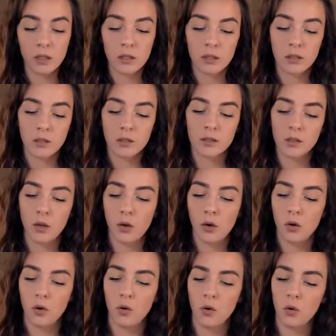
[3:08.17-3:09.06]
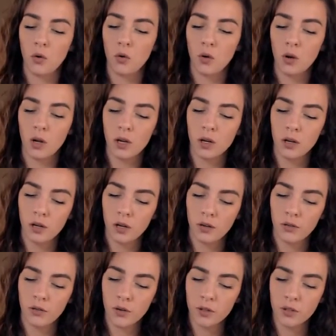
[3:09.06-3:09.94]
So,
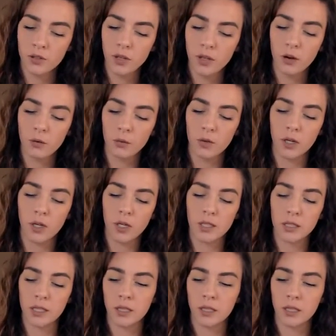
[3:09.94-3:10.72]
first thought was,